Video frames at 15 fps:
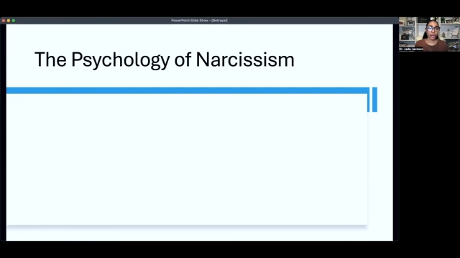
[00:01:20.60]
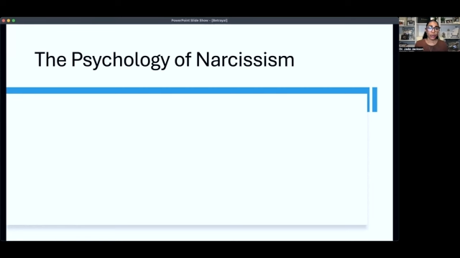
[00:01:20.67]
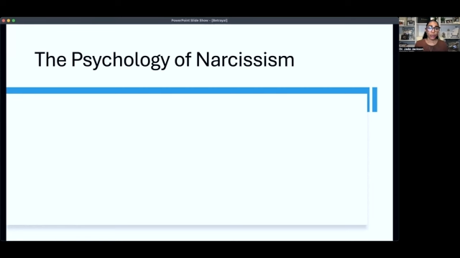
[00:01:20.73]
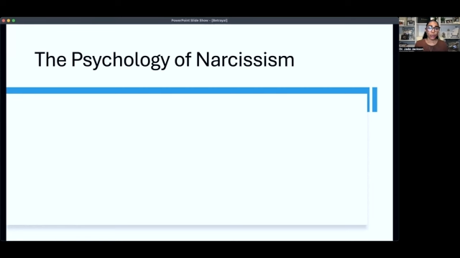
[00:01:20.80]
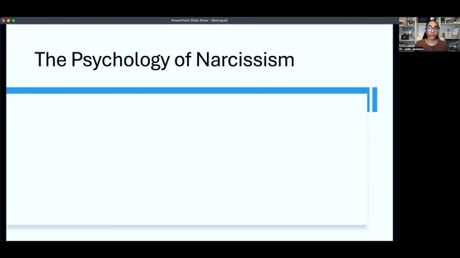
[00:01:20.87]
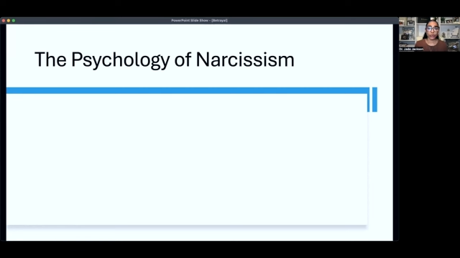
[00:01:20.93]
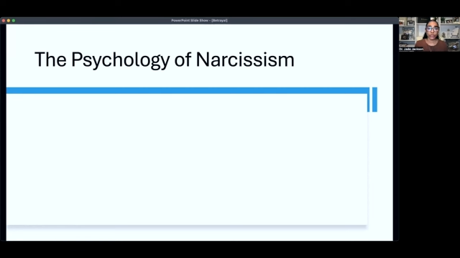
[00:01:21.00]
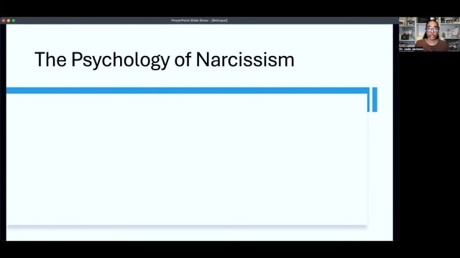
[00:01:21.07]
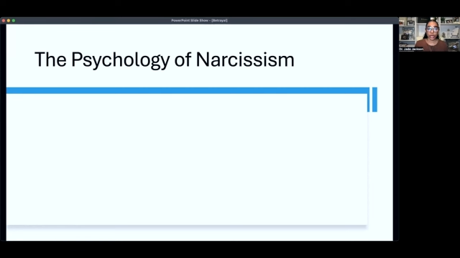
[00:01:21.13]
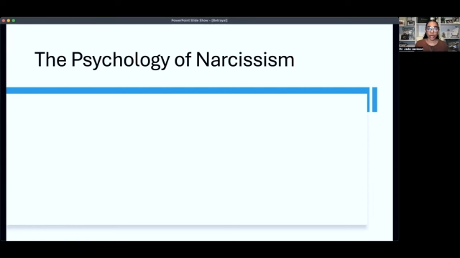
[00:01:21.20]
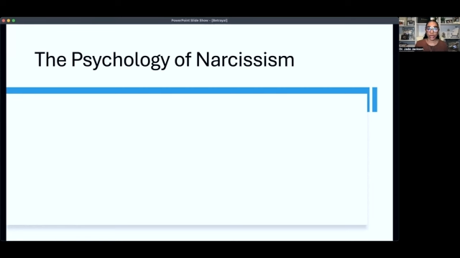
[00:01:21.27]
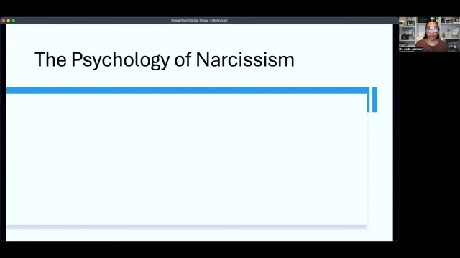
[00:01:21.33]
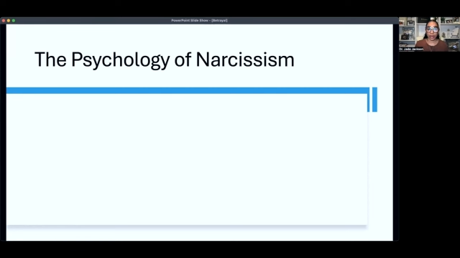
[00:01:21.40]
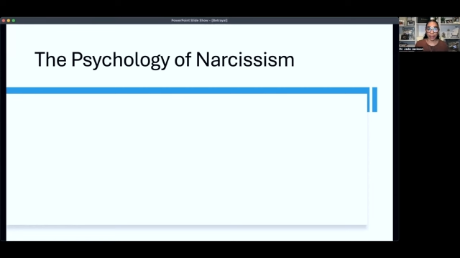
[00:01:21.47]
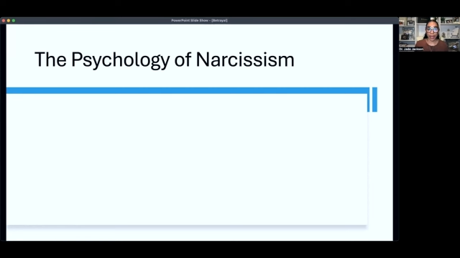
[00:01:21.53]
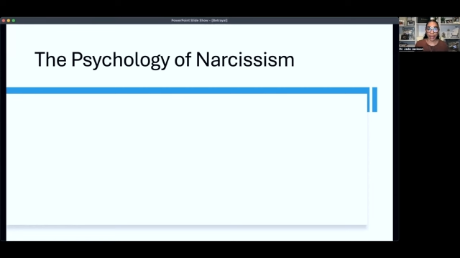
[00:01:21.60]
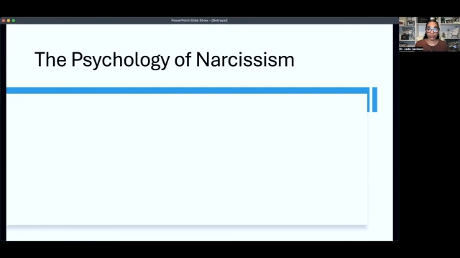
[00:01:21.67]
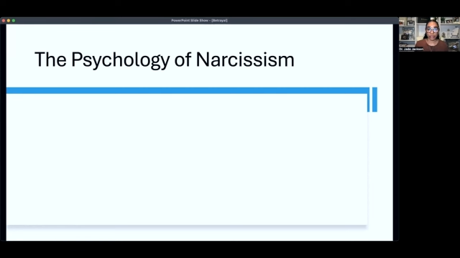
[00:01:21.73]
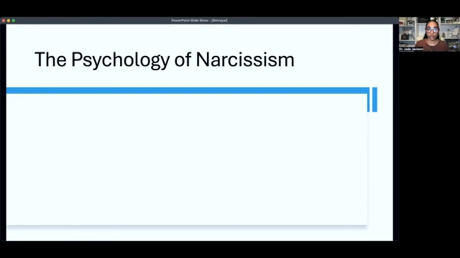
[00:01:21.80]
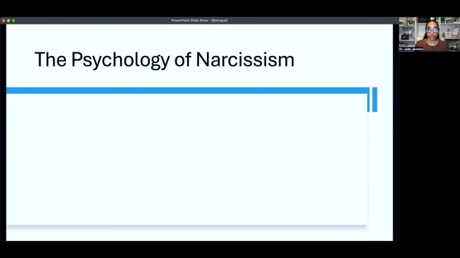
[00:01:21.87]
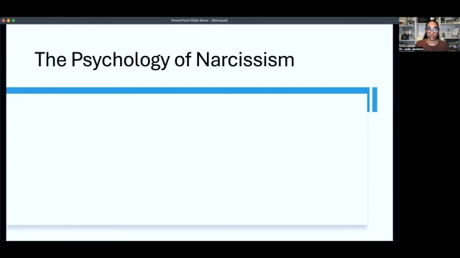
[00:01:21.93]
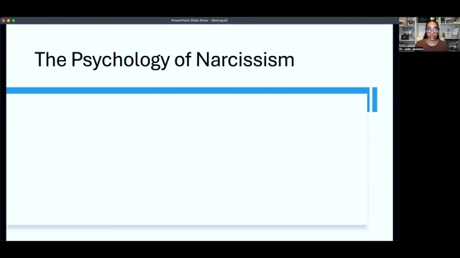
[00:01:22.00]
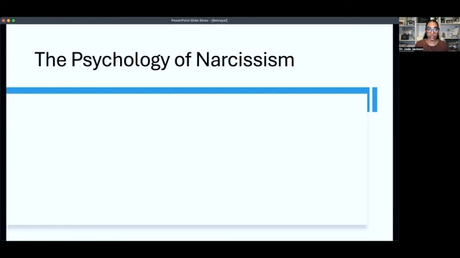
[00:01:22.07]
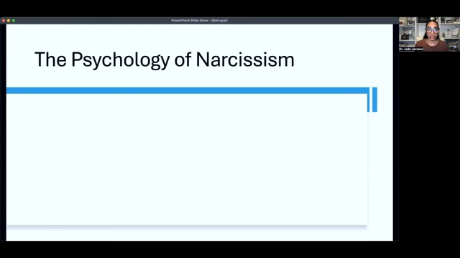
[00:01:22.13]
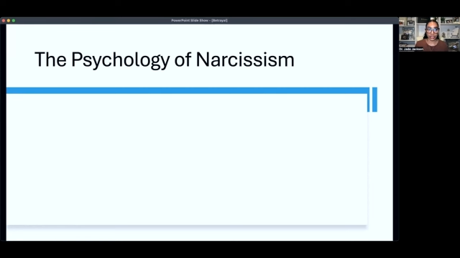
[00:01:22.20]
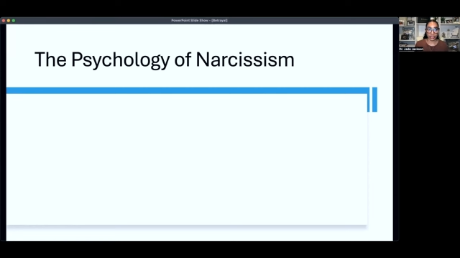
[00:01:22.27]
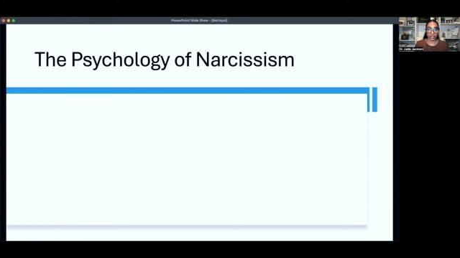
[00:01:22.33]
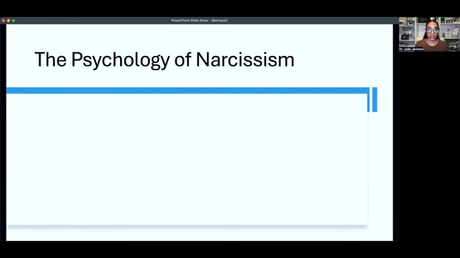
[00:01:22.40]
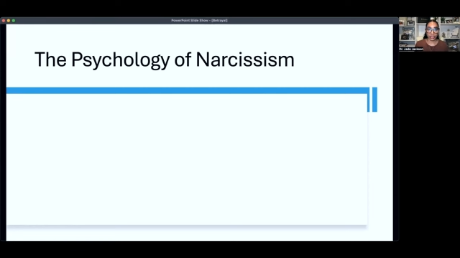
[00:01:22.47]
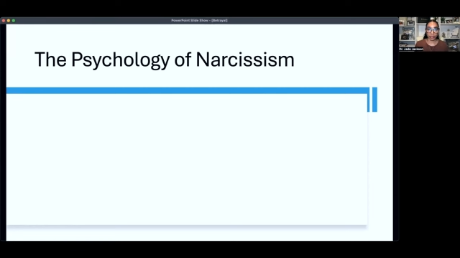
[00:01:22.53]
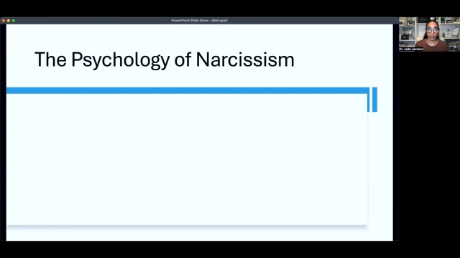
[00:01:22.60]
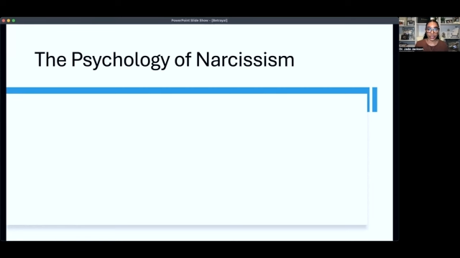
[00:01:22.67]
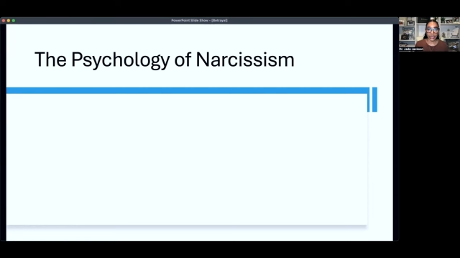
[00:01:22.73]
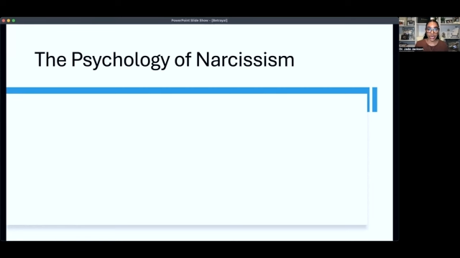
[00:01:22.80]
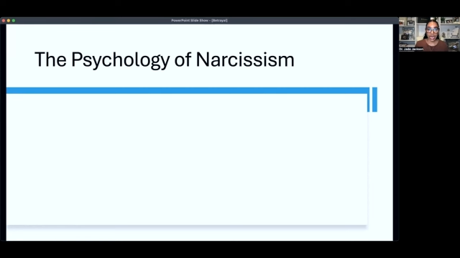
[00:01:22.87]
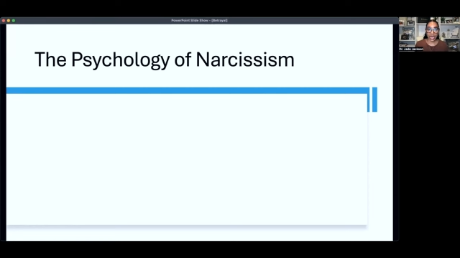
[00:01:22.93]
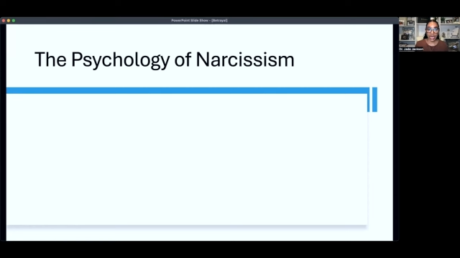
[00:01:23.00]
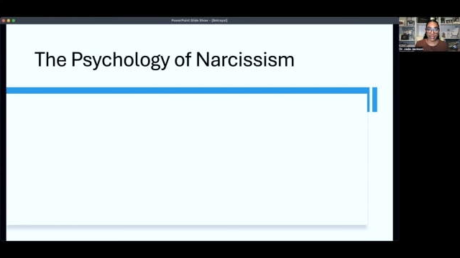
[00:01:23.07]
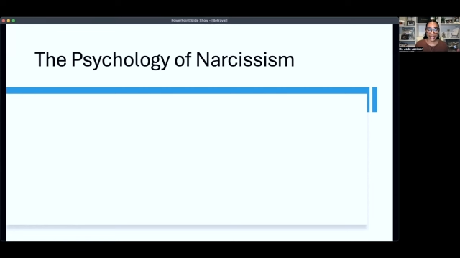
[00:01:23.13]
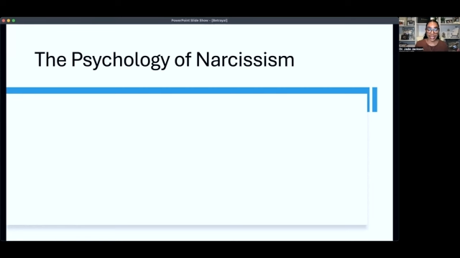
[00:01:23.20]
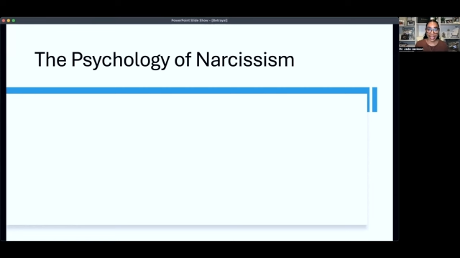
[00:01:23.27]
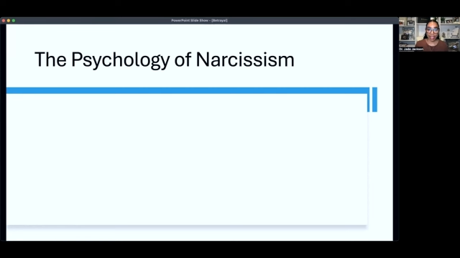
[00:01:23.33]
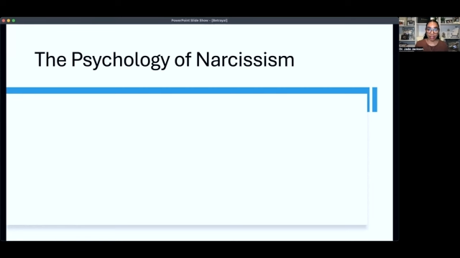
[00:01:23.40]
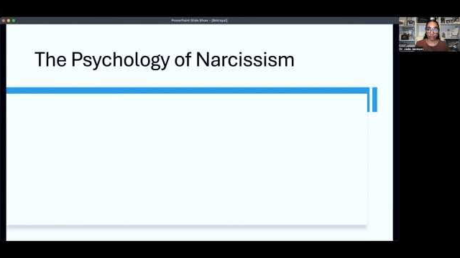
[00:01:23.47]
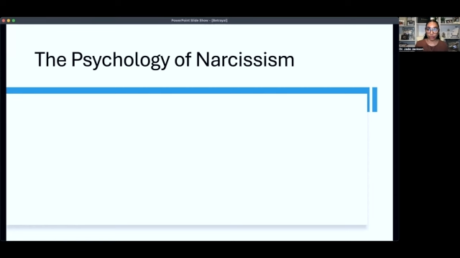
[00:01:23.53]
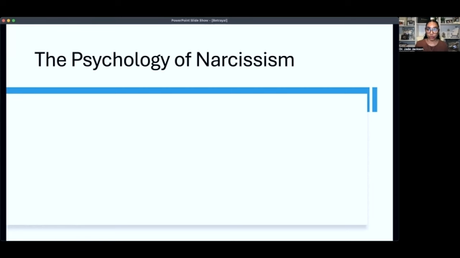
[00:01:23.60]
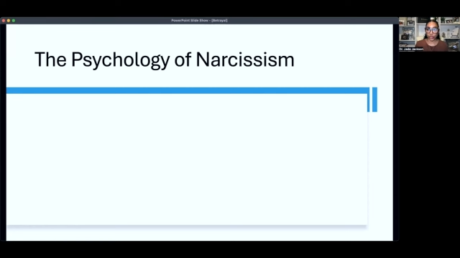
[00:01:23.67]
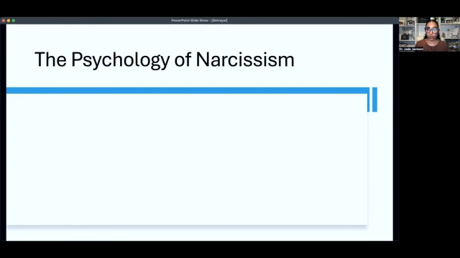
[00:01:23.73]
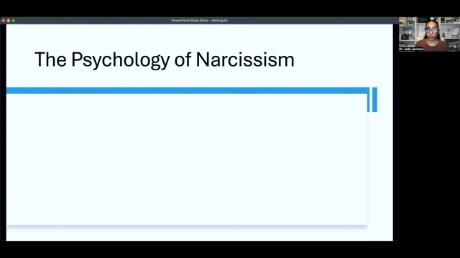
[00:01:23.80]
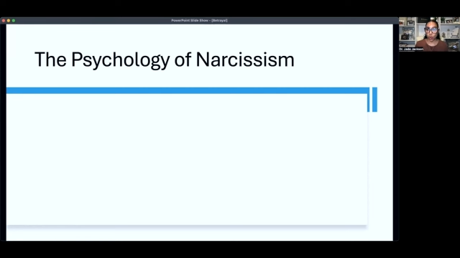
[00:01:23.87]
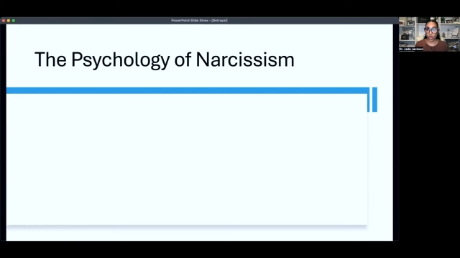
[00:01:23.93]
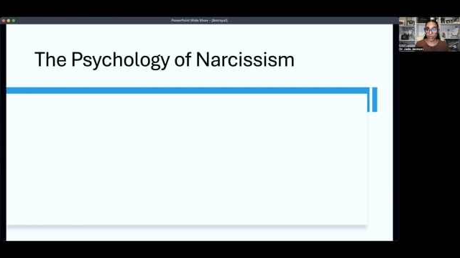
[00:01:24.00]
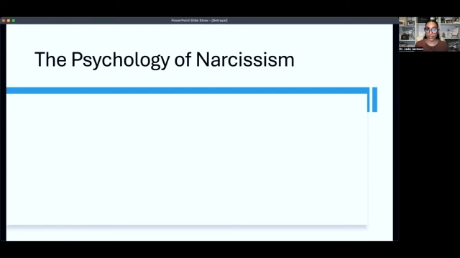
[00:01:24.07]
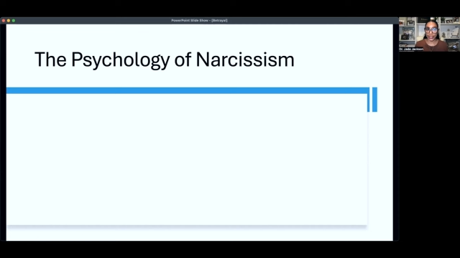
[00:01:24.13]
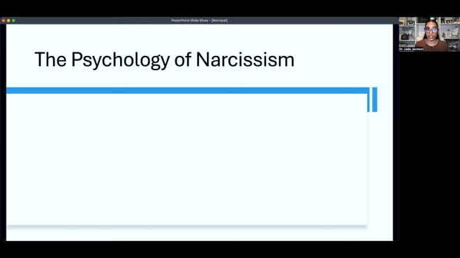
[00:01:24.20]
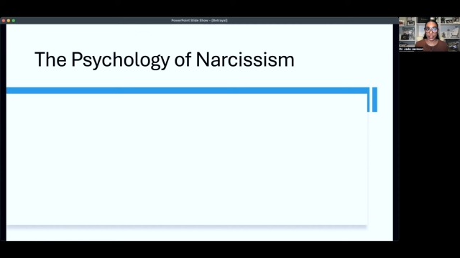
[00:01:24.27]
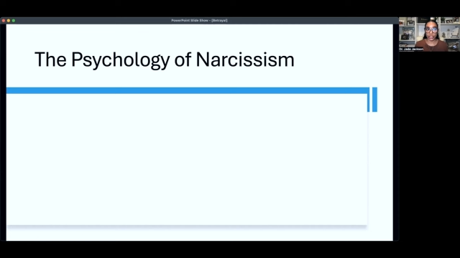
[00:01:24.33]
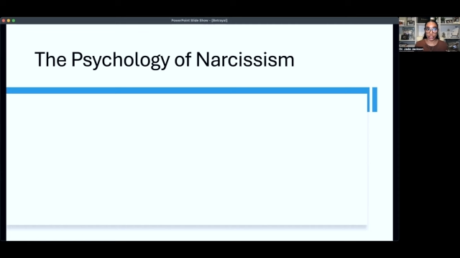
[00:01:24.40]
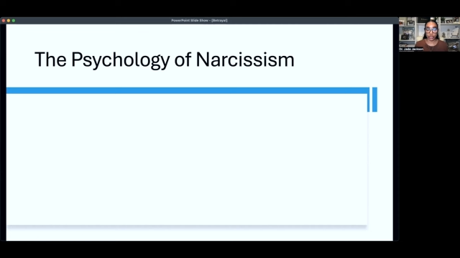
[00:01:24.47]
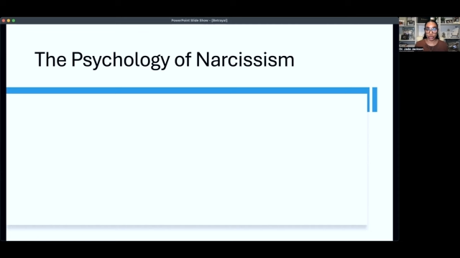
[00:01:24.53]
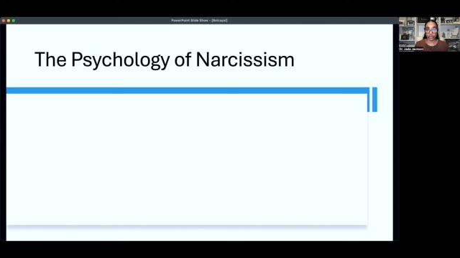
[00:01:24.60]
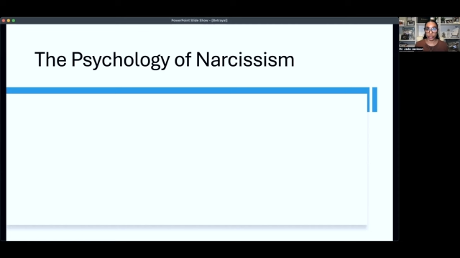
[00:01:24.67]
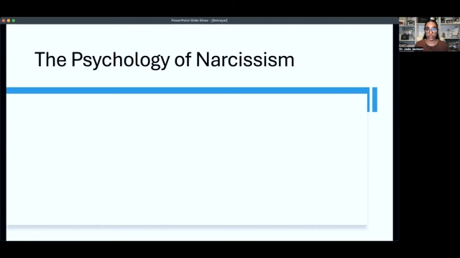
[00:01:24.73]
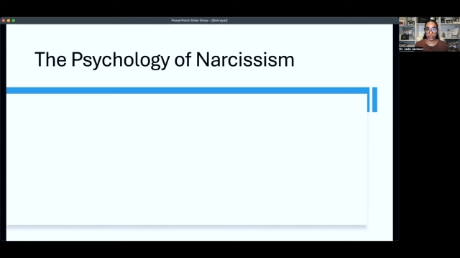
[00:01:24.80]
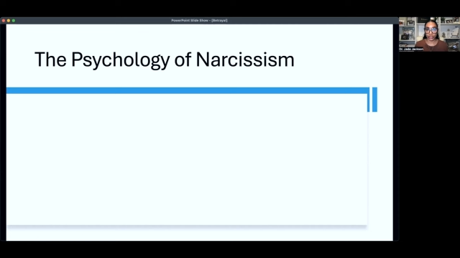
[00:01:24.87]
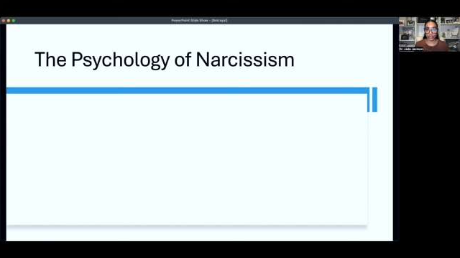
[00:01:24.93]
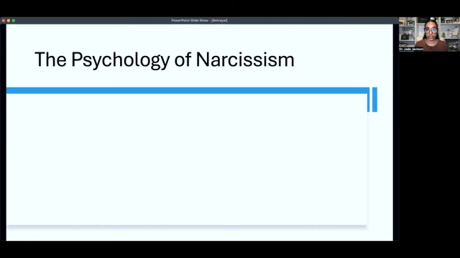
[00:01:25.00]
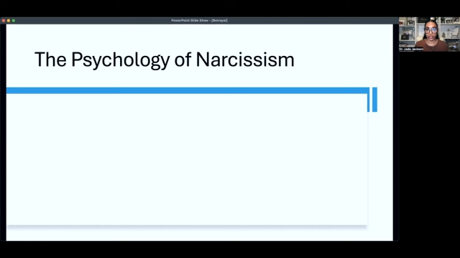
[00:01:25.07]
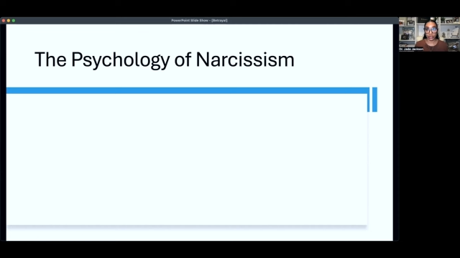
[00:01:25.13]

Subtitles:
Nobody's mouth can be seen.